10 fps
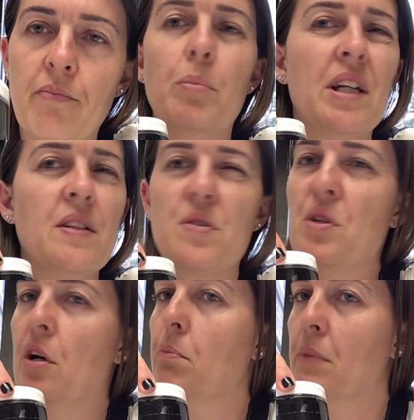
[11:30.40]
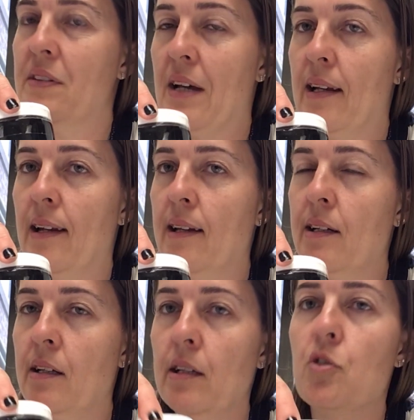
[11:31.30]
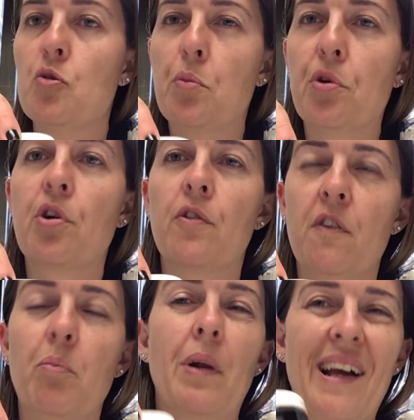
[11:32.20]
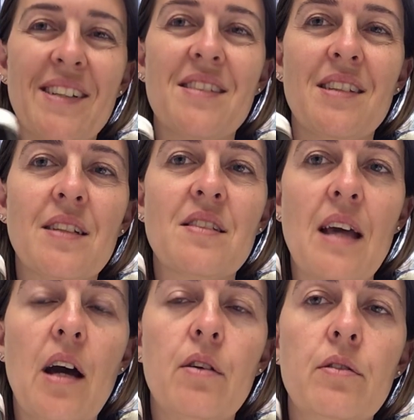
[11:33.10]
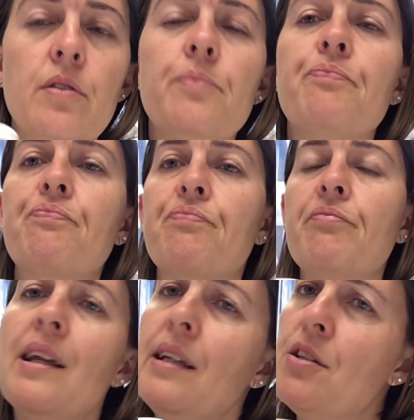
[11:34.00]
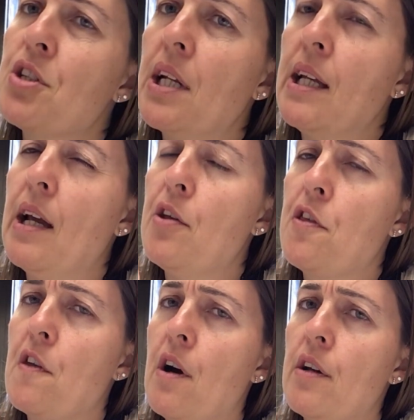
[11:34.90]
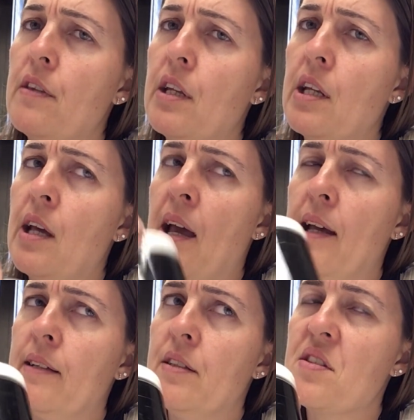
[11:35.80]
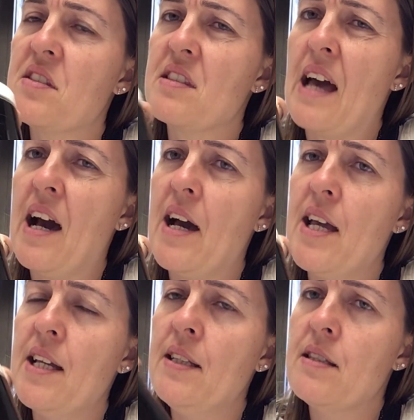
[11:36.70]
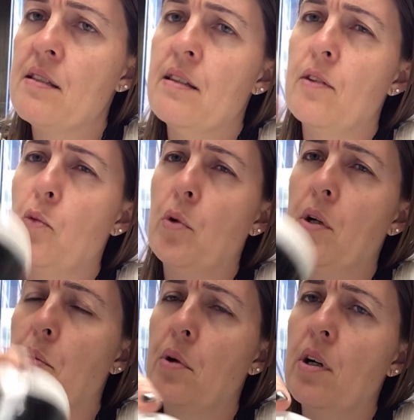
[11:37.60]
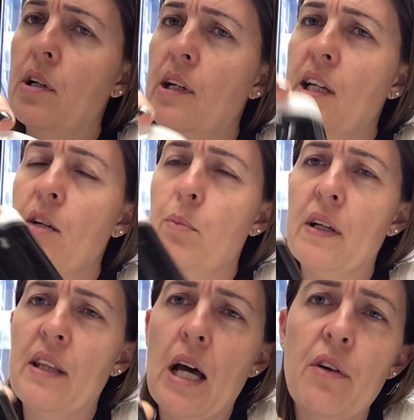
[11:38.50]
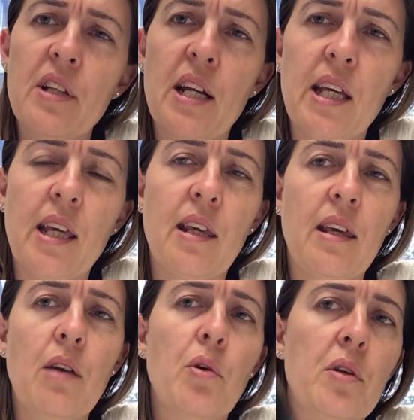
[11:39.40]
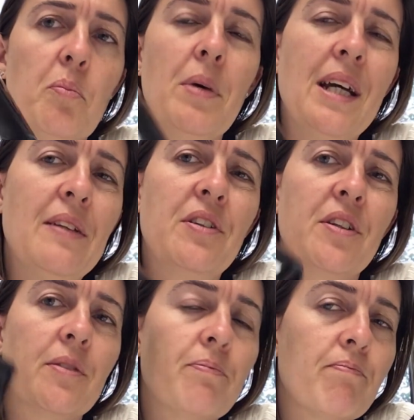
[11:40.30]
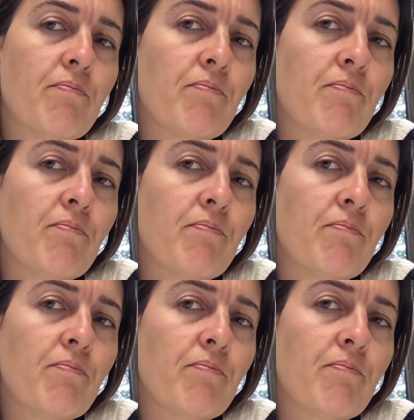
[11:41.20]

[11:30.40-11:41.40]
but it's not metallic. It's more of a plastic sound. Initially, I thought that it had sides that were rolling, but now that I hear it better,